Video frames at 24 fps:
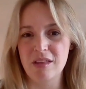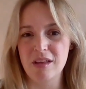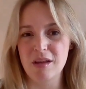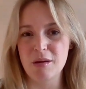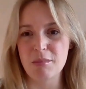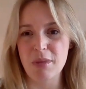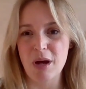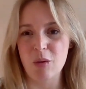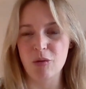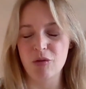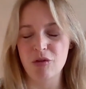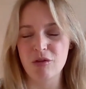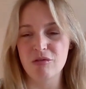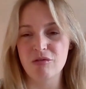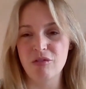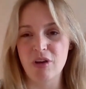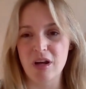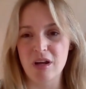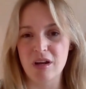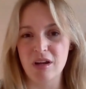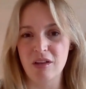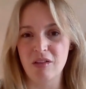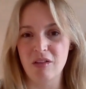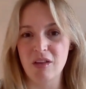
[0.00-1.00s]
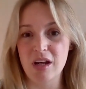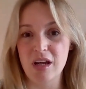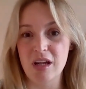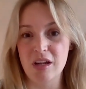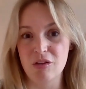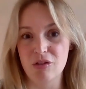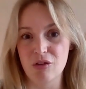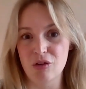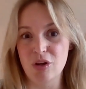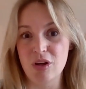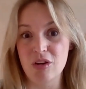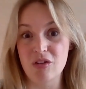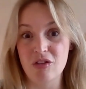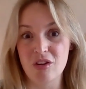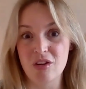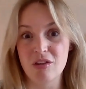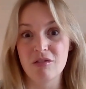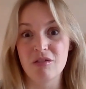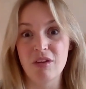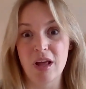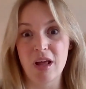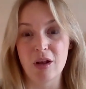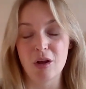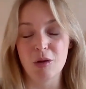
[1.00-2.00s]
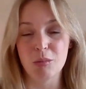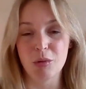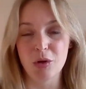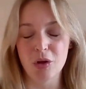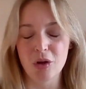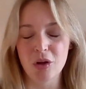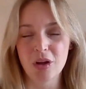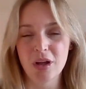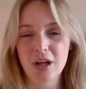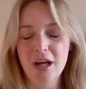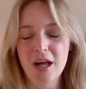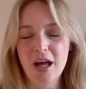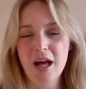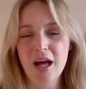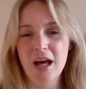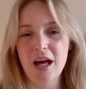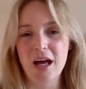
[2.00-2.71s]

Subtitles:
The amount of funding that is or isn't available,